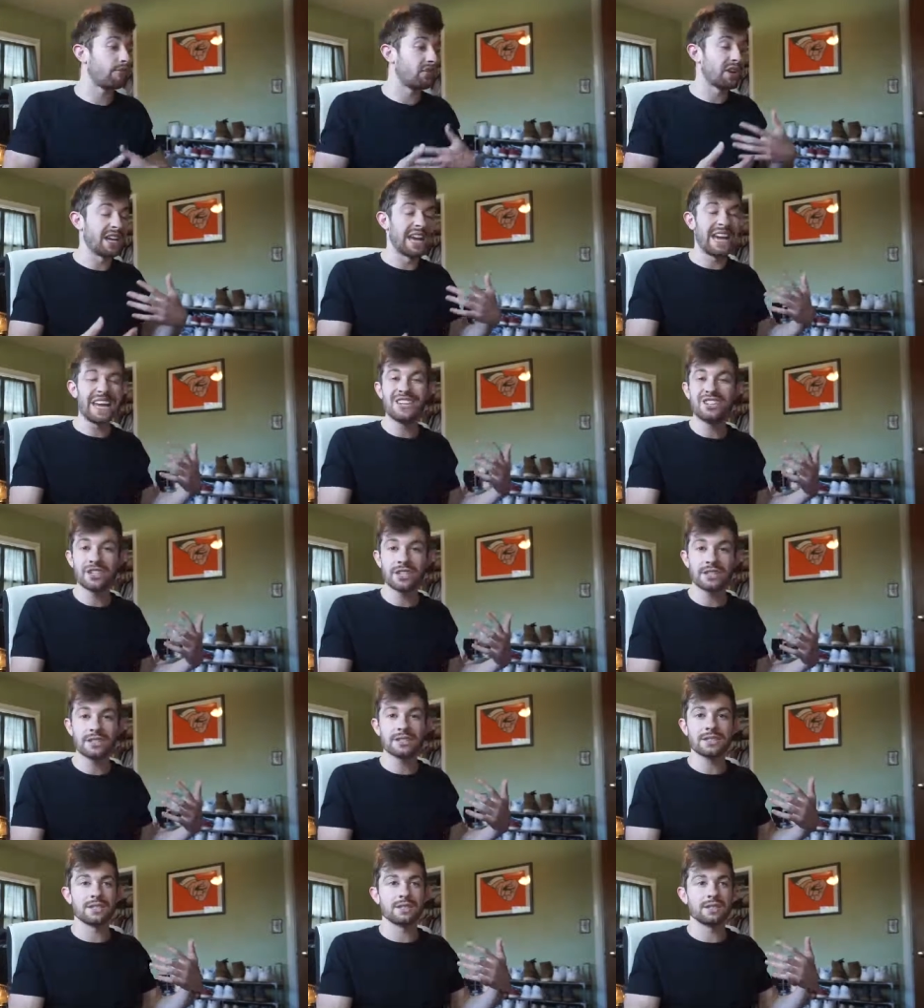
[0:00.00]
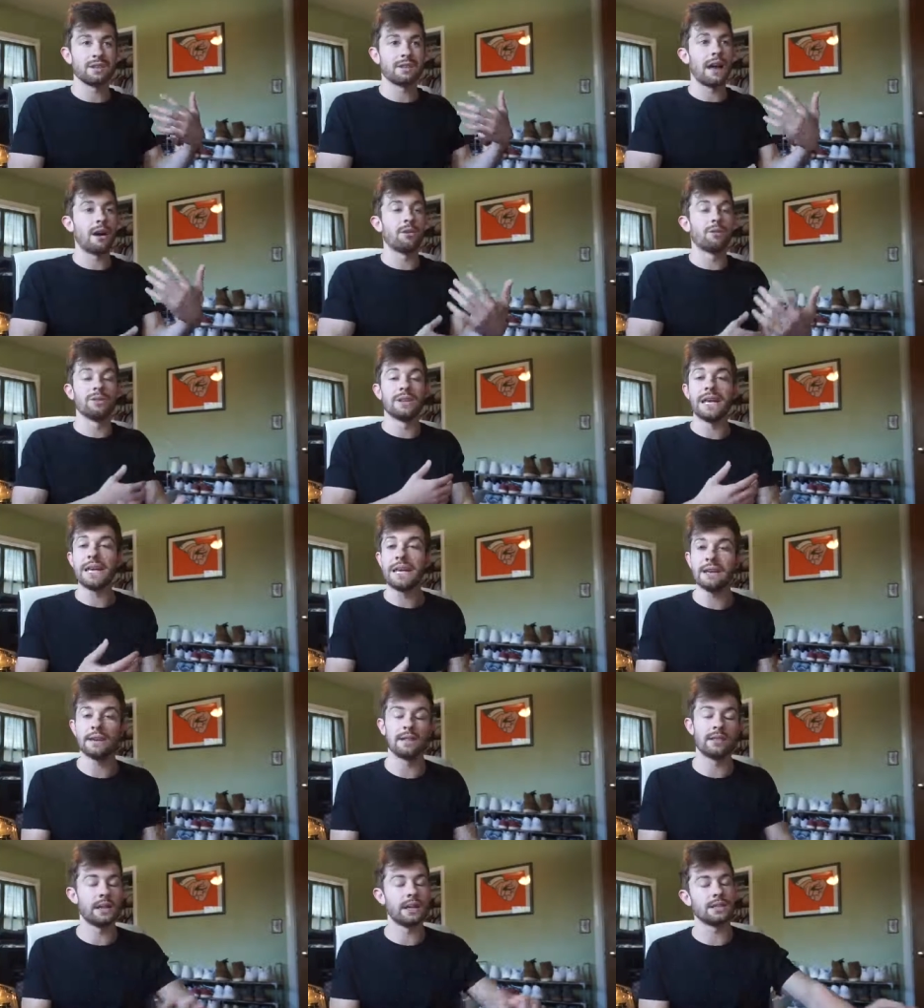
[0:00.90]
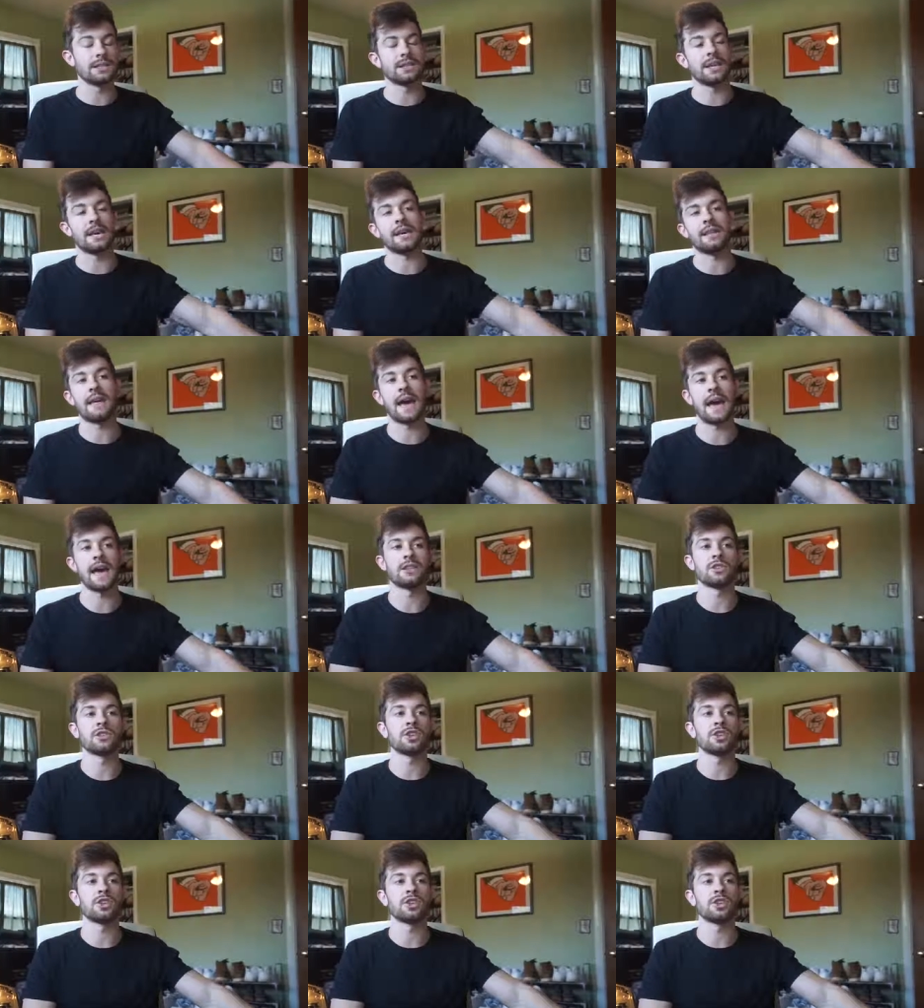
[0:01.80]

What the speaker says: free agents, and how late, and things like that.